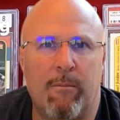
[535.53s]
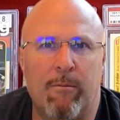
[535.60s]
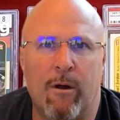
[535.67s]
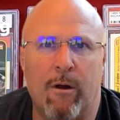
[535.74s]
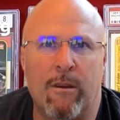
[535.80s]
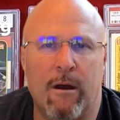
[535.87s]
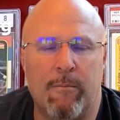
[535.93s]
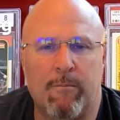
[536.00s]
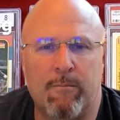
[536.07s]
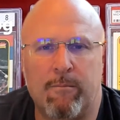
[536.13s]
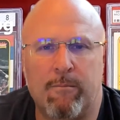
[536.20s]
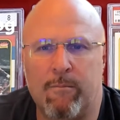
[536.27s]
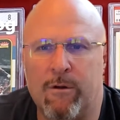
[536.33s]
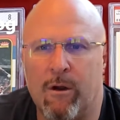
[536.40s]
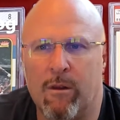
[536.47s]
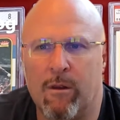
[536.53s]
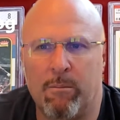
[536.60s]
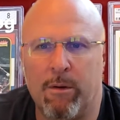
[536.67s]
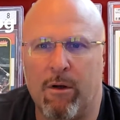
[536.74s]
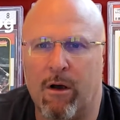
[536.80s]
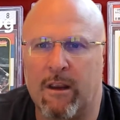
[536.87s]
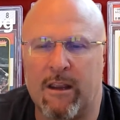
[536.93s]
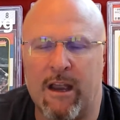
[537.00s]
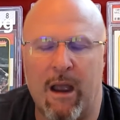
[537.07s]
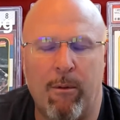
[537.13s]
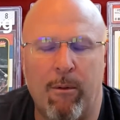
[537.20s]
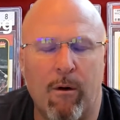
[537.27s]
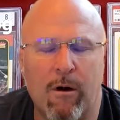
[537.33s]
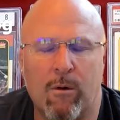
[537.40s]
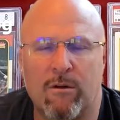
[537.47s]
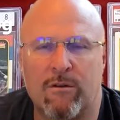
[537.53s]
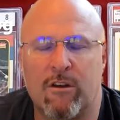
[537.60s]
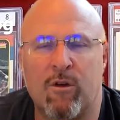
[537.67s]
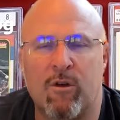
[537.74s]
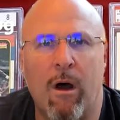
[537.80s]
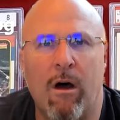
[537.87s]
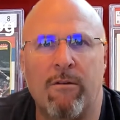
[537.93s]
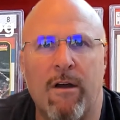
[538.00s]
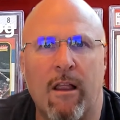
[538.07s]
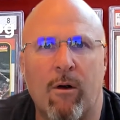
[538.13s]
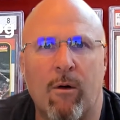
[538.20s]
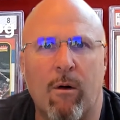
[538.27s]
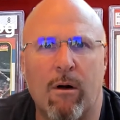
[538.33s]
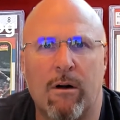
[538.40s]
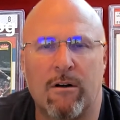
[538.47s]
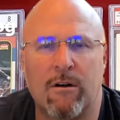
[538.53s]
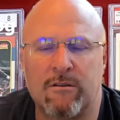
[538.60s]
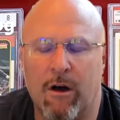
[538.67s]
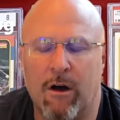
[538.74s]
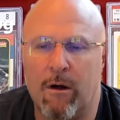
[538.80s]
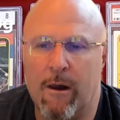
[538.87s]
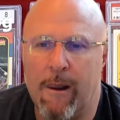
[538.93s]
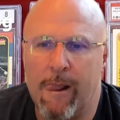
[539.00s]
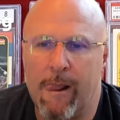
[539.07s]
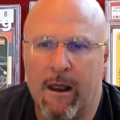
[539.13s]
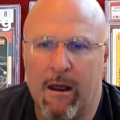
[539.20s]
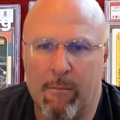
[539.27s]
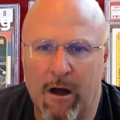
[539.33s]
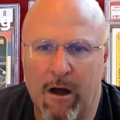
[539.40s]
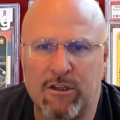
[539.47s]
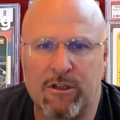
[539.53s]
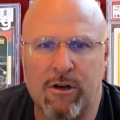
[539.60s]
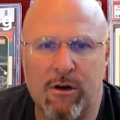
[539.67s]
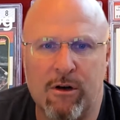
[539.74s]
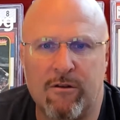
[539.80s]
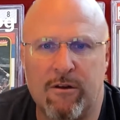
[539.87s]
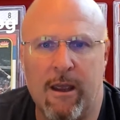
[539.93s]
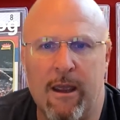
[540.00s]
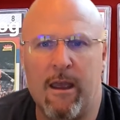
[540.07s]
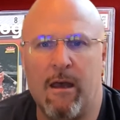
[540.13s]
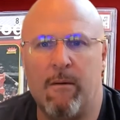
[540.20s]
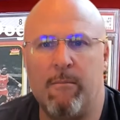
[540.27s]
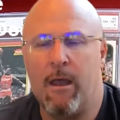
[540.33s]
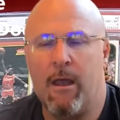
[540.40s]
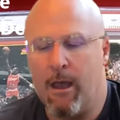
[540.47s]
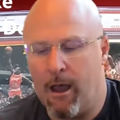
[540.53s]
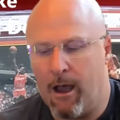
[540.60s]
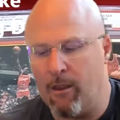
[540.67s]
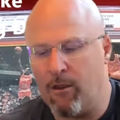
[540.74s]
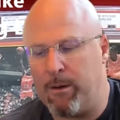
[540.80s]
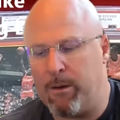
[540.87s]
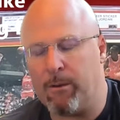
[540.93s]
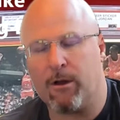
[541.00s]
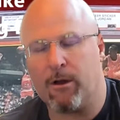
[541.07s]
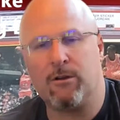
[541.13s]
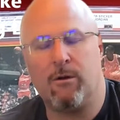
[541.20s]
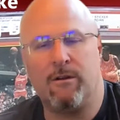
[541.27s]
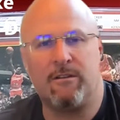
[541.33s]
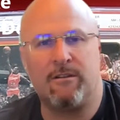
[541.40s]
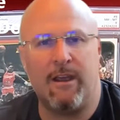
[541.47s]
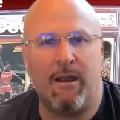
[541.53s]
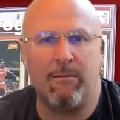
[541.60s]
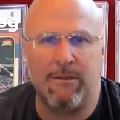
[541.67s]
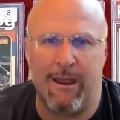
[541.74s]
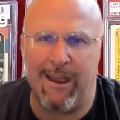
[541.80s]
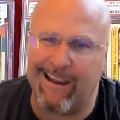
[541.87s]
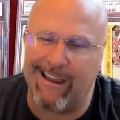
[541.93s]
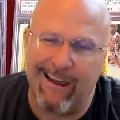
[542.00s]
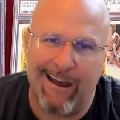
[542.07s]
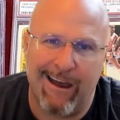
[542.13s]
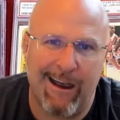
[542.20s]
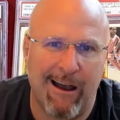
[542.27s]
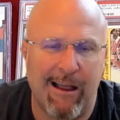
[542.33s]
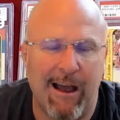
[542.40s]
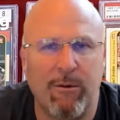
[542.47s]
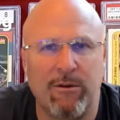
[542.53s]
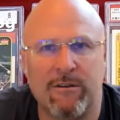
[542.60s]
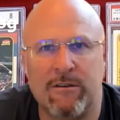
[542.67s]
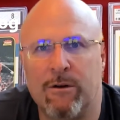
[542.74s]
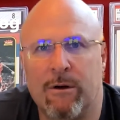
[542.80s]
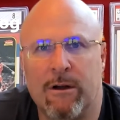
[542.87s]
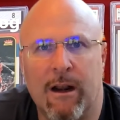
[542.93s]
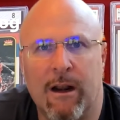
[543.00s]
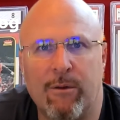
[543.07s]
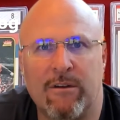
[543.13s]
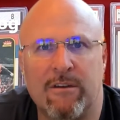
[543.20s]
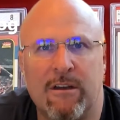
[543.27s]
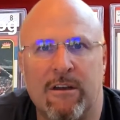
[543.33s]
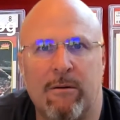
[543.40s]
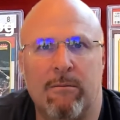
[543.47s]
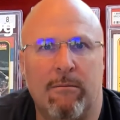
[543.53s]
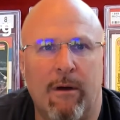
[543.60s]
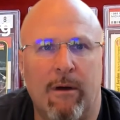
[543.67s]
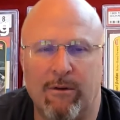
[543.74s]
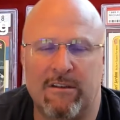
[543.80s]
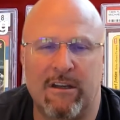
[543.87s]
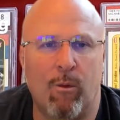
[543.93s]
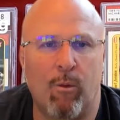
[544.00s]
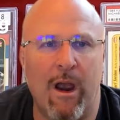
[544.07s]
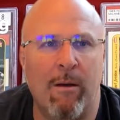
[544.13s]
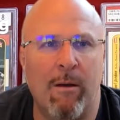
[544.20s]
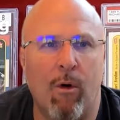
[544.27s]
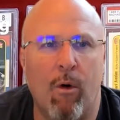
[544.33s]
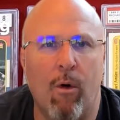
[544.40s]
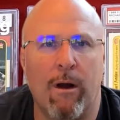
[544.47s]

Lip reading: the bulk type order was a $12 order. So much kudos to him. Other people are doing the same thing. Hell, I was doing it. I was sending way more,